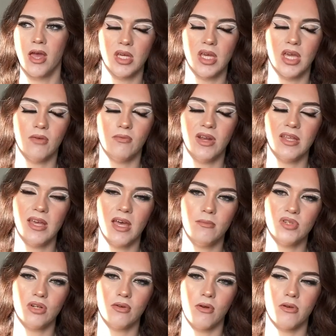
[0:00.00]
It really
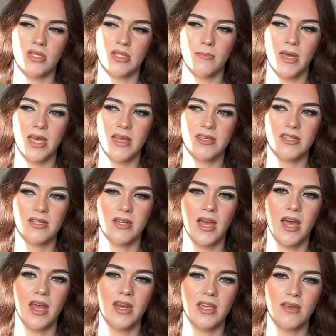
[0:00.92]
helps you grow as a person
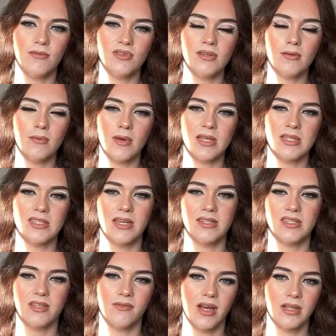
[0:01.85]
and it gives you a
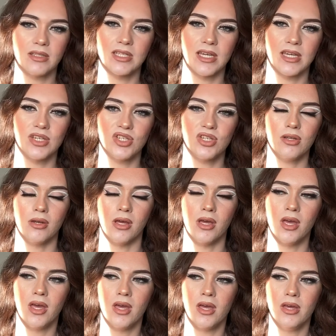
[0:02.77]
sense of validation
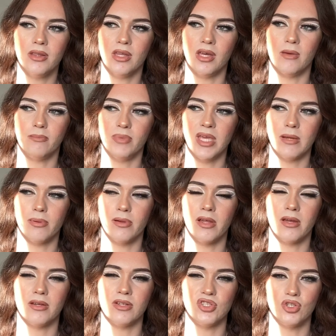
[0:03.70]
that people
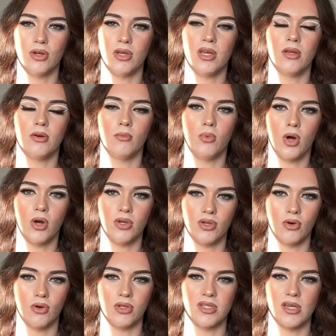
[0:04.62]
are enjoying what
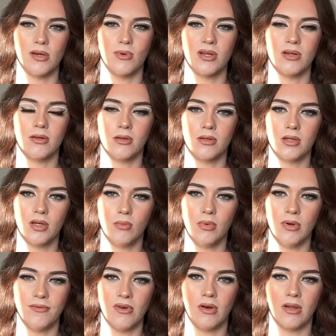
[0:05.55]
you're doing
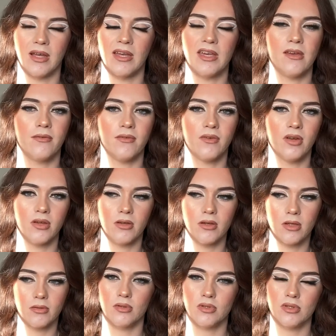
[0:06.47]
with your life.
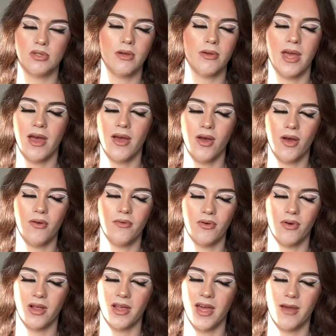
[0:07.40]
So yeah,
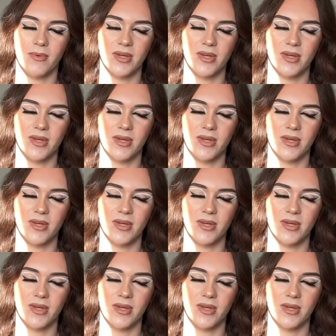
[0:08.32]
overall, I am